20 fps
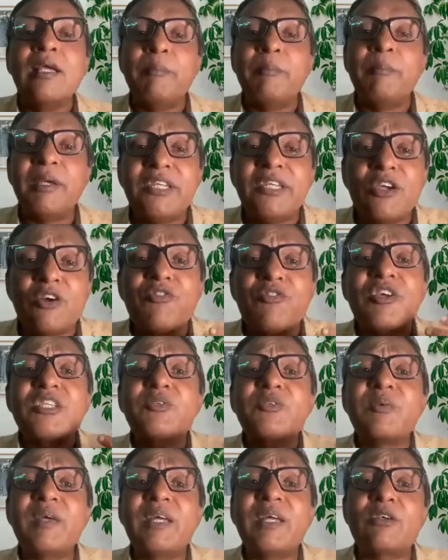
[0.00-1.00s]
Many of
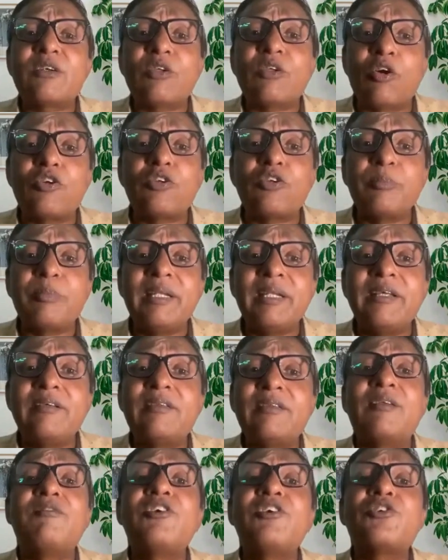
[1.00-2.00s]
us were taught to
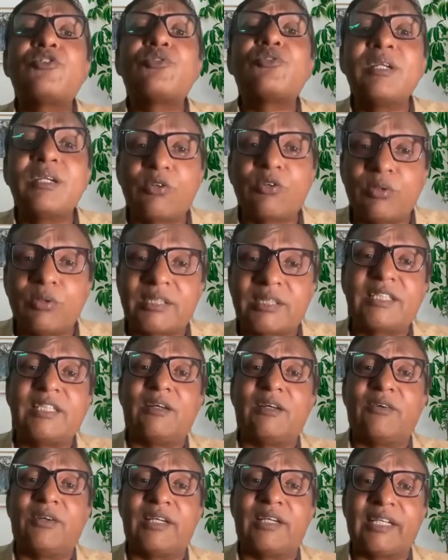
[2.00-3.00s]
believe that we shouldn't
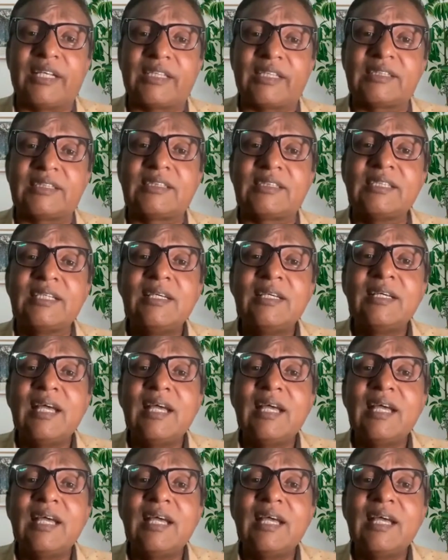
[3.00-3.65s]
question our texts.